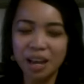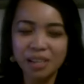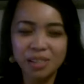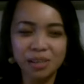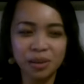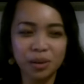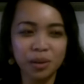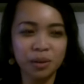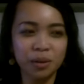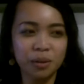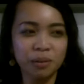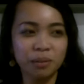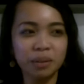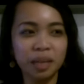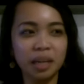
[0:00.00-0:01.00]

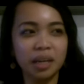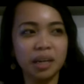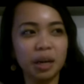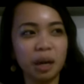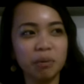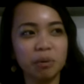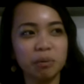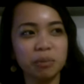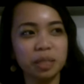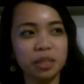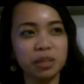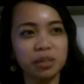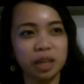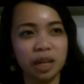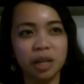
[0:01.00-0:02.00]
So that enabled me
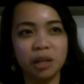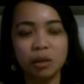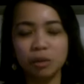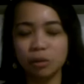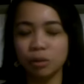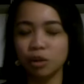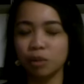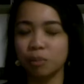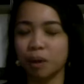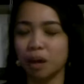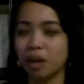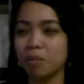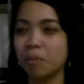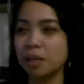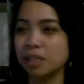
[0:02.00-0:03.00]
to like look
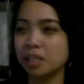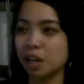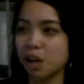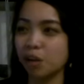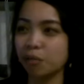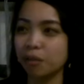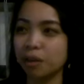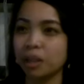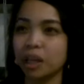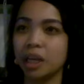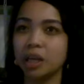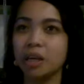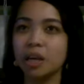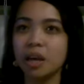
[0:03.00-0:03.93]
back at myself and like